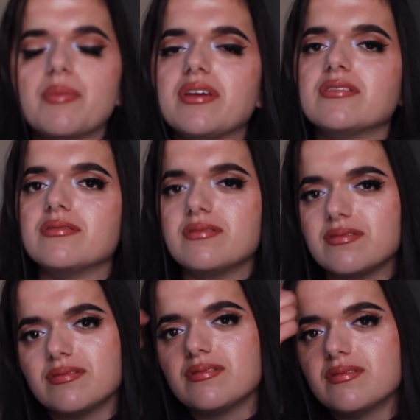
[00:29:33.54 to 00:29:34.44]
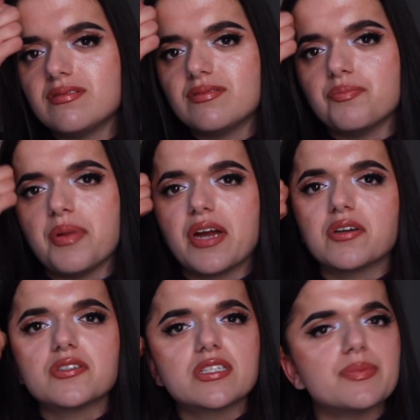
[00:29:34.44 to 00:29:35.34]
I mean,
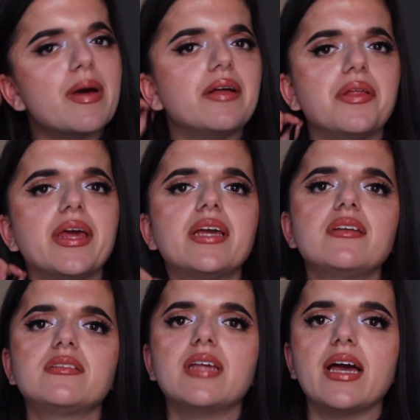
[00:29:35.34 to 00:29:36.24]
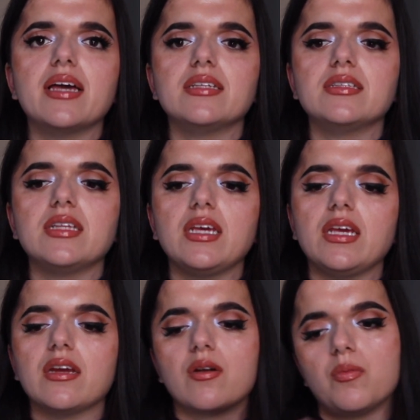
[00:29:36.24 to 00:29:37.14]
better smelling than
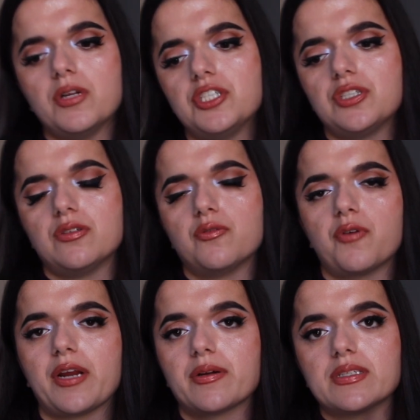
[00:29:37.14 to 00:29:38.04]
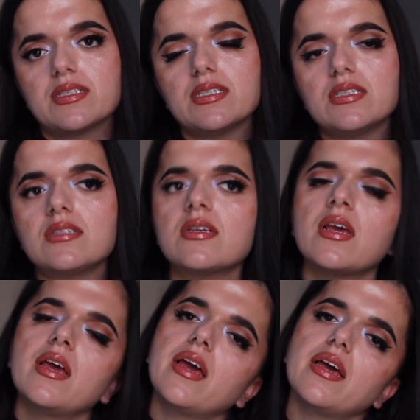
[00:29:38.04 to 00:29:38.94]
the original fragrances.
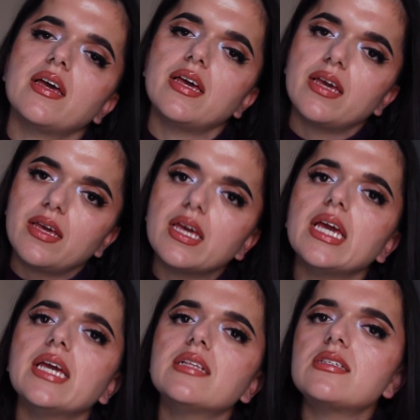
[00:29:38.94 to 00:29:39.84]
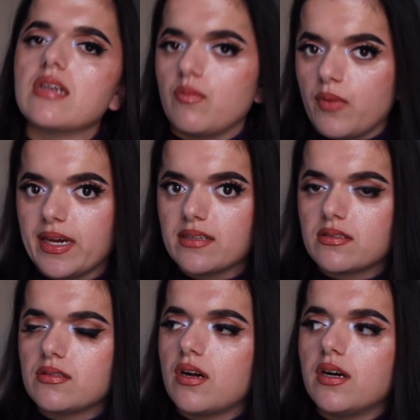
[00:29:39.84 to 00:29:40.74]
In some
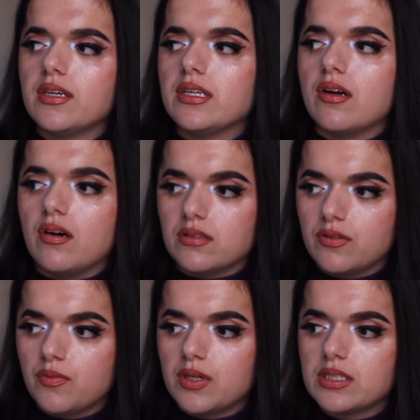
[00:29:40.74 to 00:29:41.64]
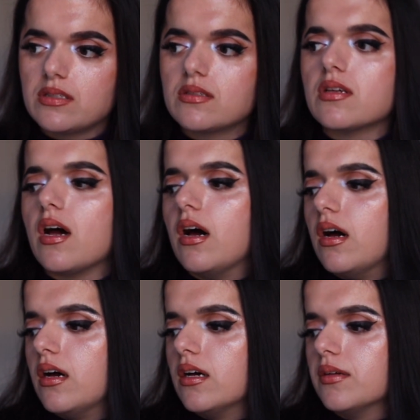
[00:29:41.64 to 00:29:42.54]
ways, not in all the ones.
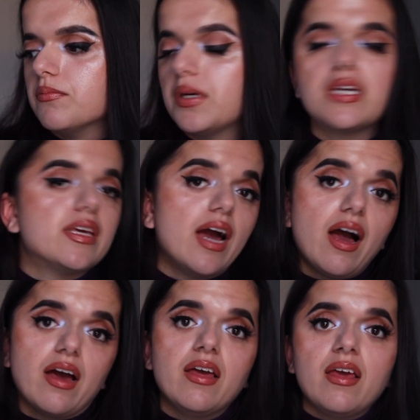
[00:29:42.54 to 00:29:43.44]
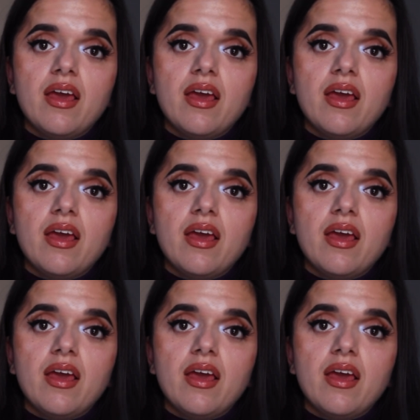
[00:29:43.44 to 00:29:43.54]
But yeah.